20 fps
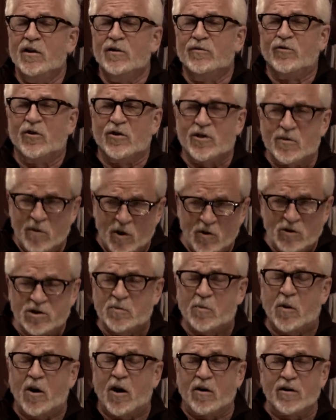For the
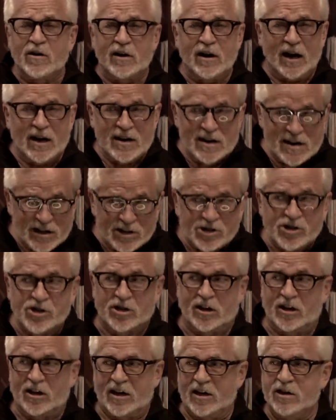most part,
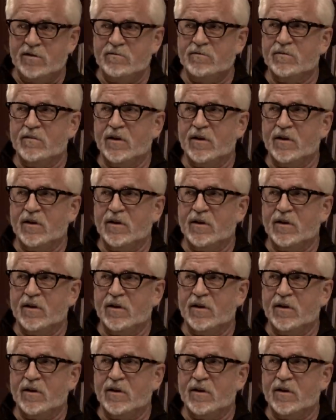initially,